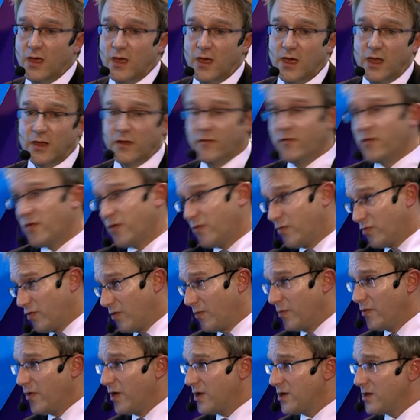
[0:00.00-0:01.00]
And if you have some
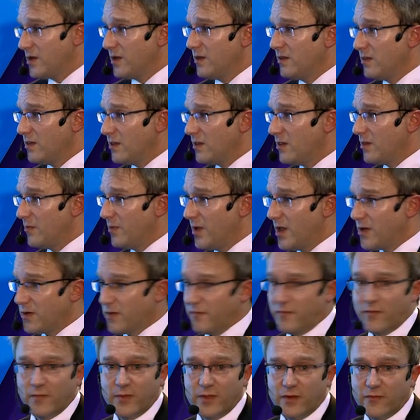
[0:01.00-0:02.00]
questions, it's a pleasure
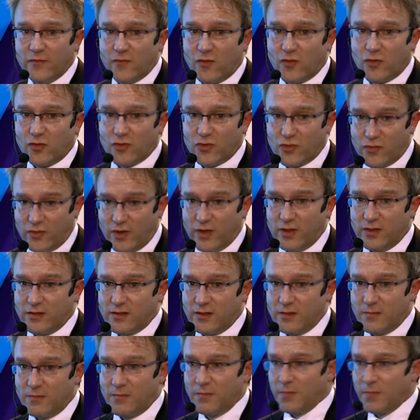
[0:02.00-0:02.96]
for me, of course, to answer.